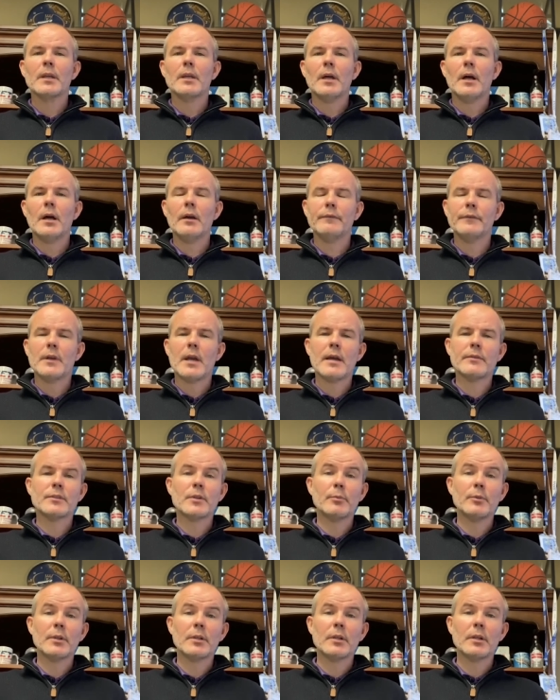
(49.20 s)
uh, if you have
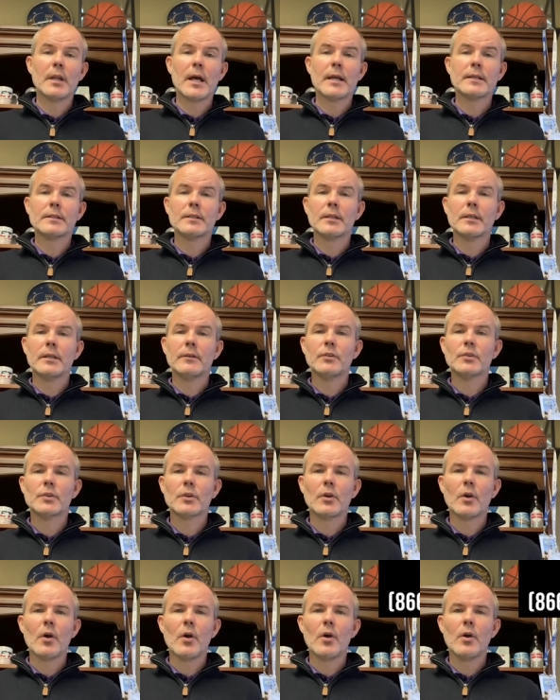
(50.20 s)
something to Alaska, uh, give us a
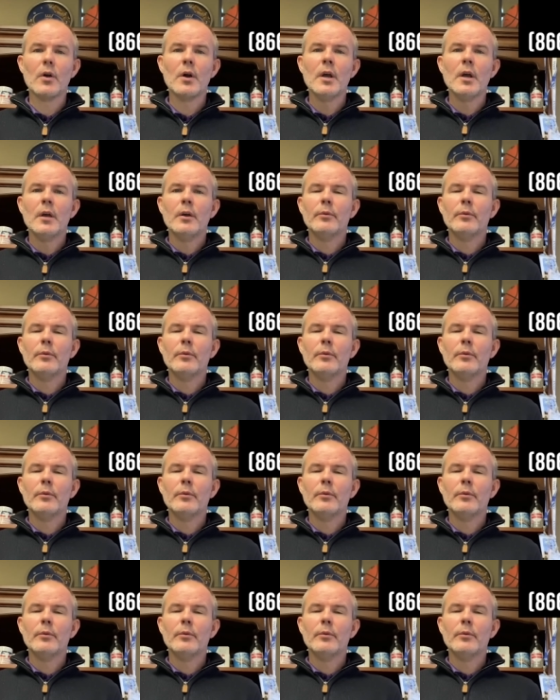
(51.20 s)
call.